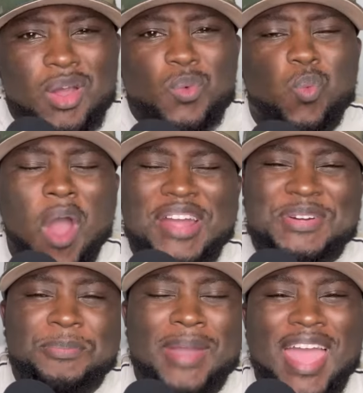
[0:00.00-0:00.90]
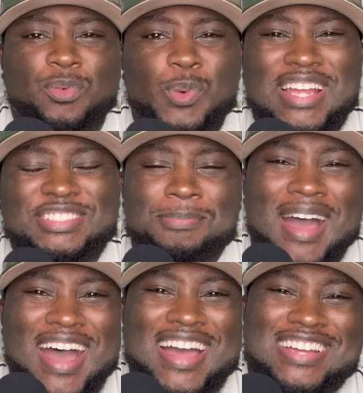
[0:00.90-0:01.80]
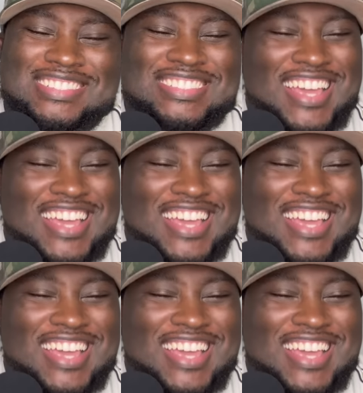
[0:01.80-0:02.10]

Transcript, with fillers: Welcome back, Rich Minds.